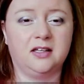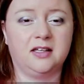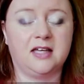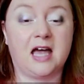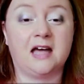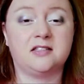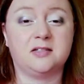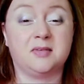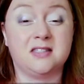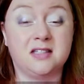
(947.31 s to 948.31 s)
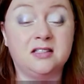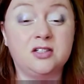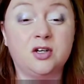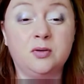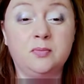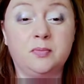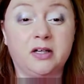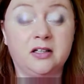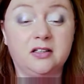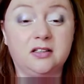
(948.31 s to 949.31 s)
cast to my skin tone,
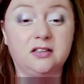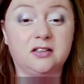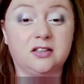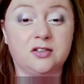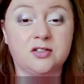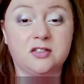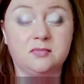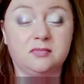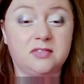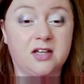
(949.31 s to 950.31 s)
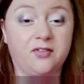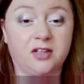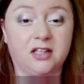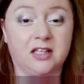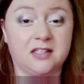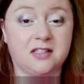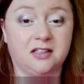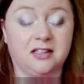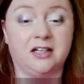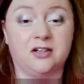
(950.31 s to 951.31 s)
but there's definitely less
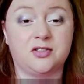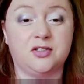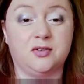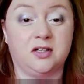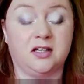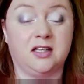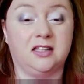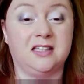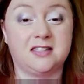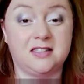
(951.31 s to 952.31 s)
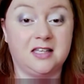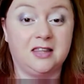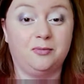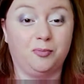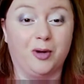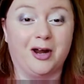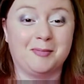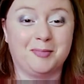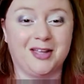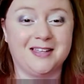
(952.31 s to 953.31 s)
glare, so you can at least see where
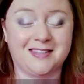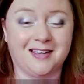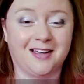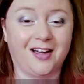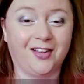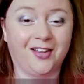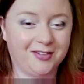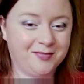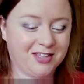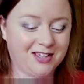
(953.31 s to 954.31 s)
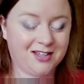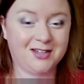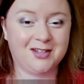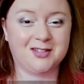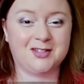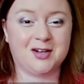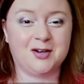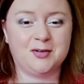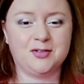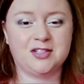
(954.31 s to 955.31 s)
I'm placing color.
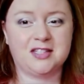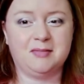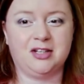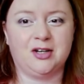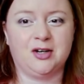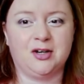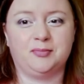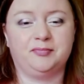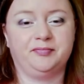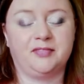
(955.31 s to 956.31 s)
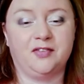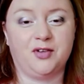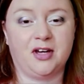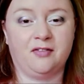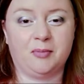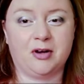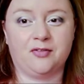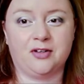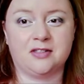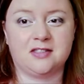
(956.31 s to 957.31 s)
So just let me know if you have a
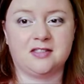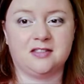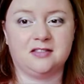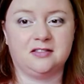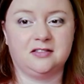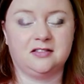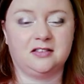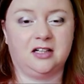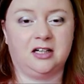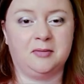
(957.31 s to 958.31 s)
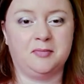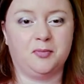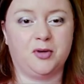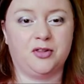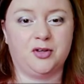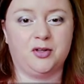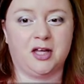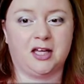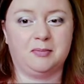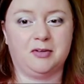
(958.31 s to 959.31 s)
preference, whether you
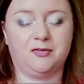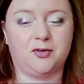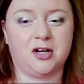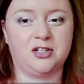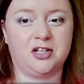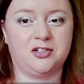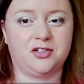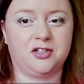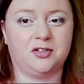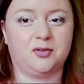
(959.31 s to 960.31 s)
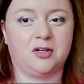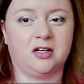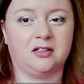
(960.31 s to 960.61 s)
like it before I changed it or